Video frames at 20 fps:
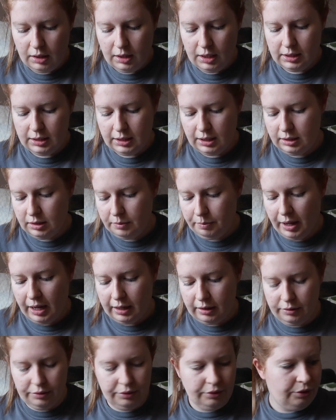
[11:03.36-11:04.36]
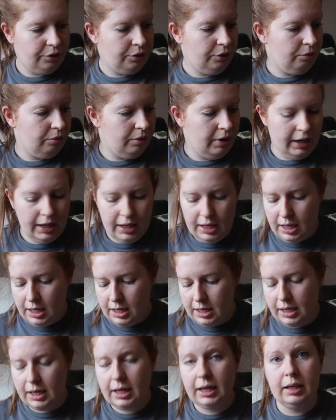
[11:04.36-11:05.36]
this is a pack of three
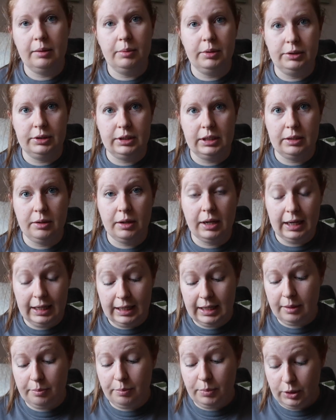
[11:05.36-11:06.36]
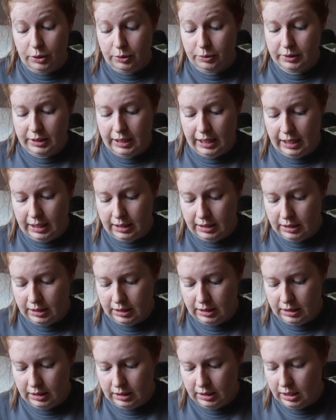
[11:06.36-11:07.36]
clear Clearblue
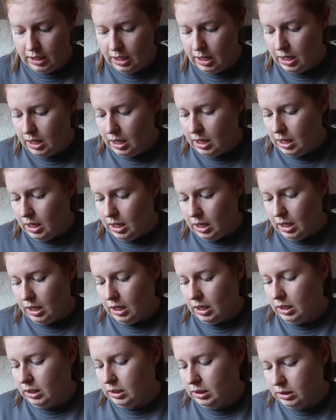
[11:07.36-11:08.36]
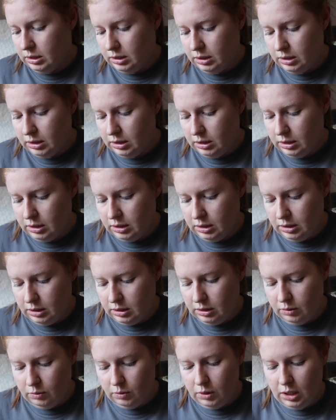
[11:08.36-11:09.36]
tests and
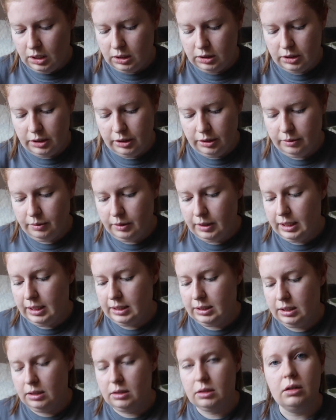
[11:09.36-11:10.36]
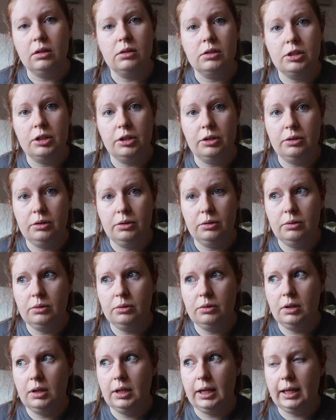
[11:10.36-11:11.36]
what I'll do is it's got
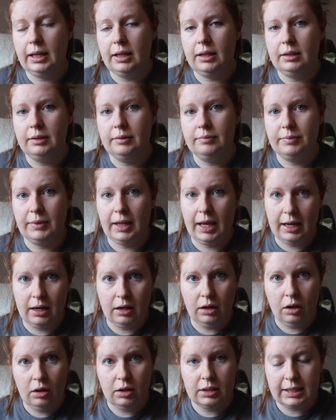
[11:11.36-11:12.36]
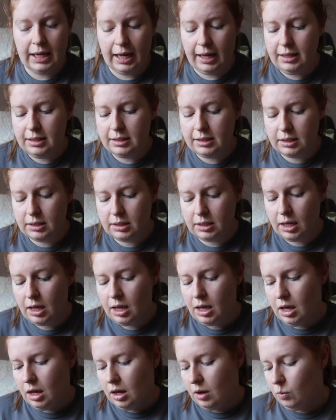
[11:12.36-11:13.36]
two like analog tests
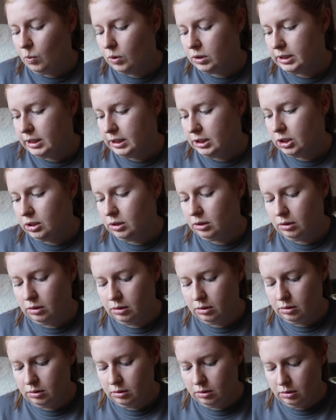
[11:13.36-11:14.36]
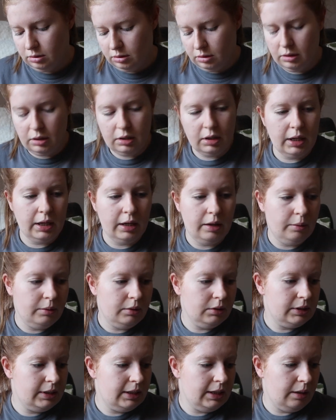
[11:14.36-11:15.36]
and one digital so I
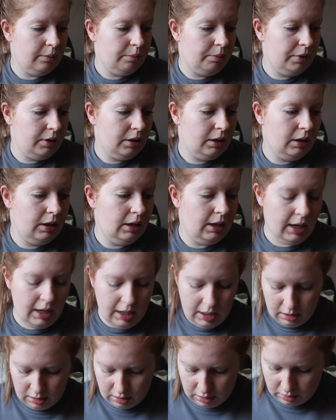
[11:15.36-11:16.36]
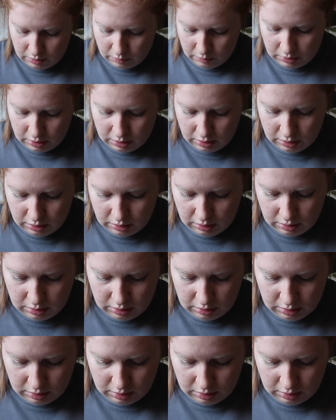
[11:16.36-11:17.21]
will dip the analog one